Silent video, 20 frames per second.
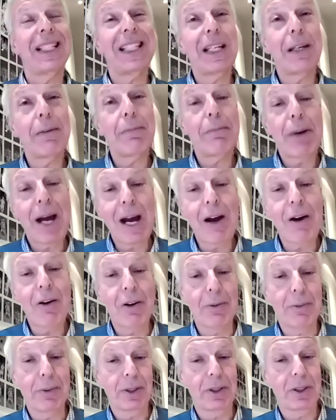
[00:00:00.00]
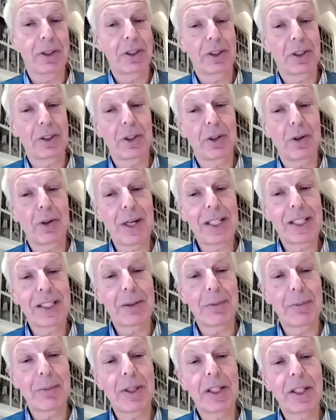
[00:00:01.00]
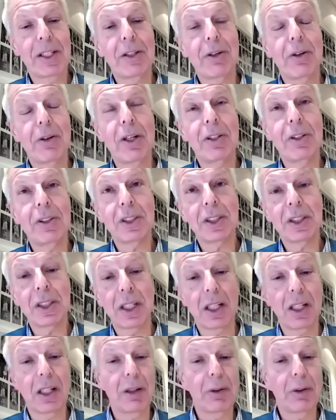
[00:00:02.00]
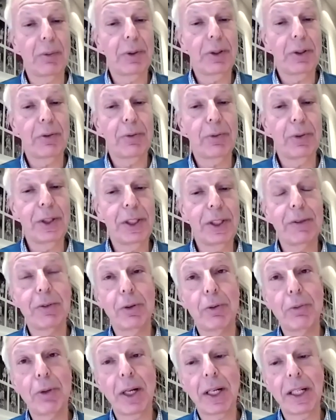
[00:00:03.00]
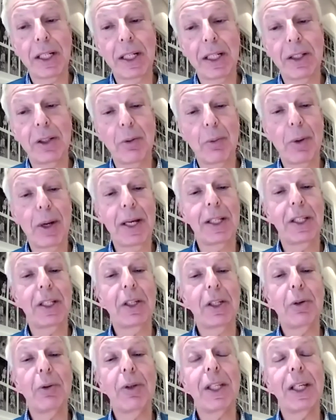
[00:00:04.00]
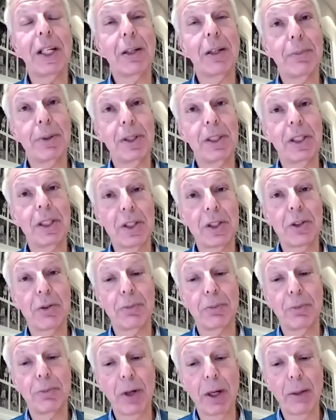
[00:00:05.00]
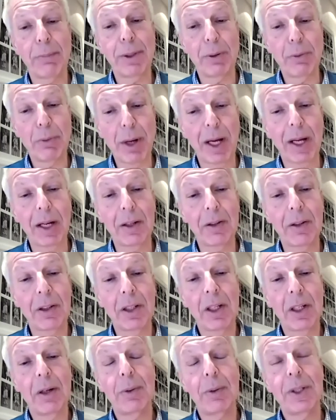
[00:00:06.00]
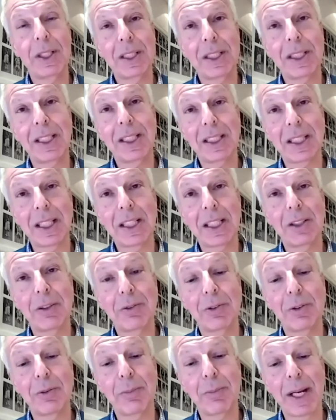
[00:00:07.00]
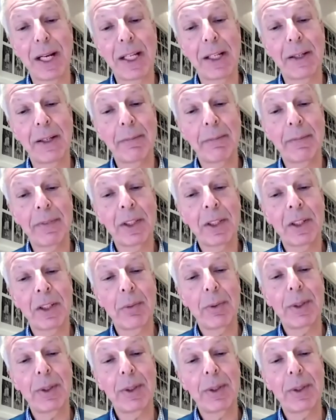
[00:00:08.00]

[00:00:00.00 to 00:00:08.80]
But it's the empowerment to create something in your own style with the freedom to run it in the way that you think a business should be run, which is the incentive for many